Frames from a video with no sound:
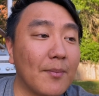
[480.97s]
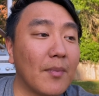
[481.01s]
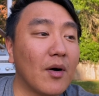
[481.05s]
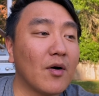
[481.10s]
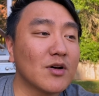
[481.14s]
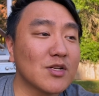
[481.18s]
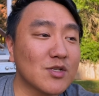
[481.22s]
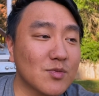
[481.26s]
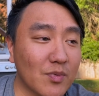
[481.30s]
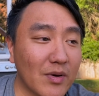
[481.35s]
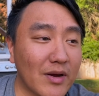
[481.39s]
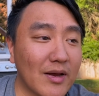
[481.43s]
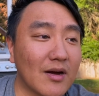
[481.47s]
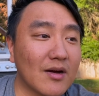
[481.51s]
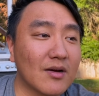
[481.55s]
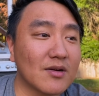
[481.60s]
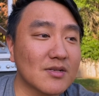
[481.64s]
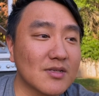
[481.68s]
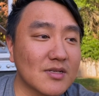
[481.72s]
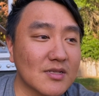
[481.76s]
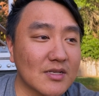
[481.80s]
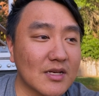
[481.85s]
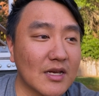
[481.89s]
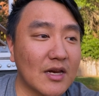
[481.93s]
Most
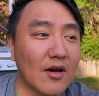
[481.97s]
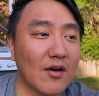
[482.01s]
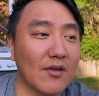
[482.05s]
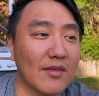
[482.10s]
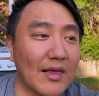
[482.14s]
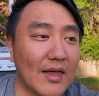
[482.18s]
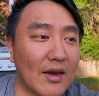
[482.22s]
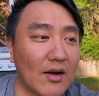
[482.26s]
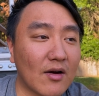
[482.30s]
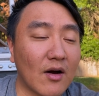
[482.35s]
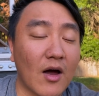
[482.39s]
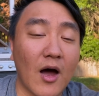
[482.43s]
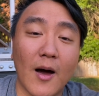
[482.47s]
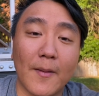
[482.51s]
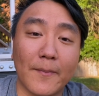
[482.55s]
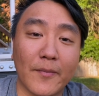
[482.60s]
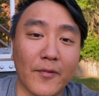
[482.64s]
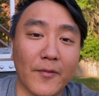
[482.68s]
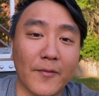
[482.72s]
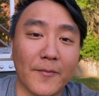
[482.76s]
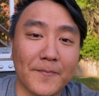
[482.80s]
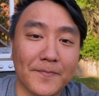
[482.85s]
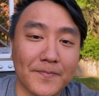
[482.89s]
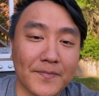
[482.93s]
breeders, you know, that are
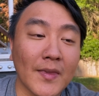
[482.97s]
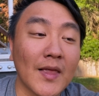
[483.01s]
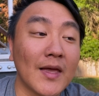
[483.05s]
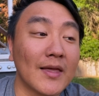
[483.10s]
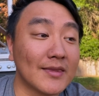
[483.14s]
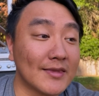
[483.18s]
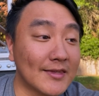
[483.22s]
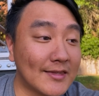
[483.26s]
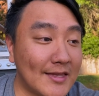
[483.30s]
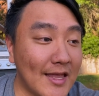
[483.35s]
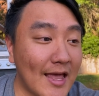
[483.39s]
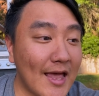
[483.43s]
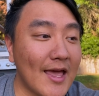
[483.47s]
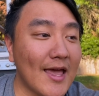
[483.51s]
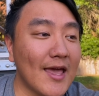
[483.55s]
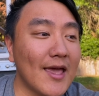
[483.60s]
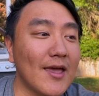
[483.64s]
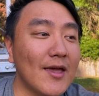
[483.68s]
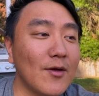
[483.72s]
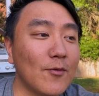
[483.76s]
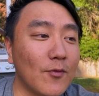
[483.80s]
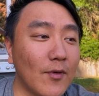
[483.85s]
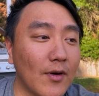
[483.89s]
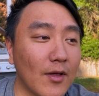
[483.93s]
humble,
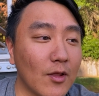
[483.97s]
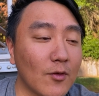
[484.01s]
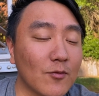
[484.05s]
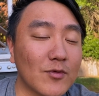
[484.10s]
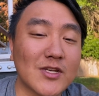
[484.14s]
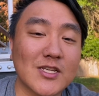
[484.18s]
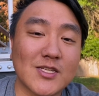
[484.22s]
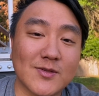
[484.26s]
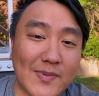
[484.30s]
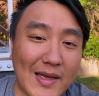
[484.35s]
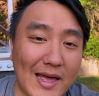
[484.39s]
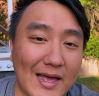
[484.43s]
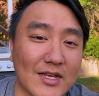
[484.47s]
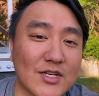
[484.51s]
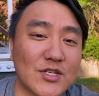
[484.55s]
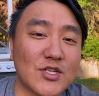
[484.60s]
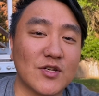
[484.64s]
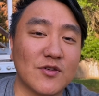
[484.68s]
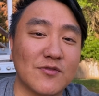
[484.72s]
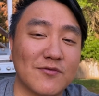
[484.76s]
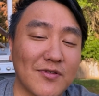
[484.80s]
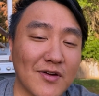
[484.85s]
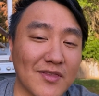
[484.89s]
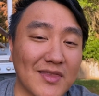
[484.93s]
they will respect
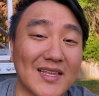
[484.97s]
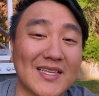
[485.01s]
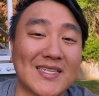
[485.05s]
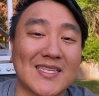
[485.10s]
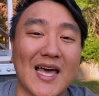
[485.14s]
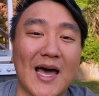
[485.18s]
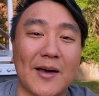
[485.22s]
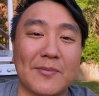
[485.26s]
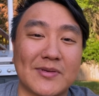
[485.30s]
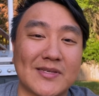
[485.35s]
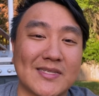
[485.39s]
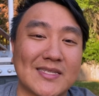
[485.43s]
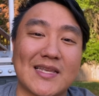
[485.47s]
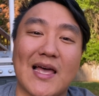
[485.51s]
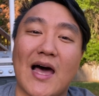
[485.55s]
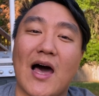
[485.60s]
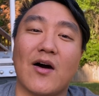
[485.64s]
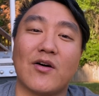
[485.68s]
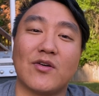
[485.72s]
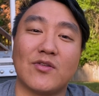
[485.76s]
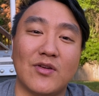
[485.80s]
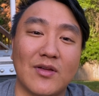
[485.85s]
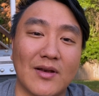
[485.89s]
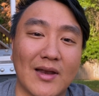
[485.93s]
you for the type of
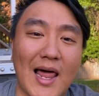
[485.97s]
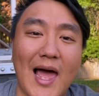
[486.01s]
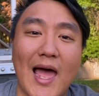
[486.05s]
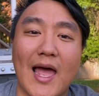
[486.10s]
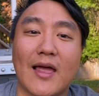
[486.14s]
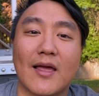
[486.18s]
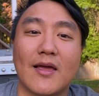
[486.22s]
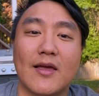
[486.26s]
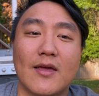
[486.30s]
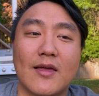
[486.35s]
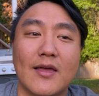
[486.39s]
style you like.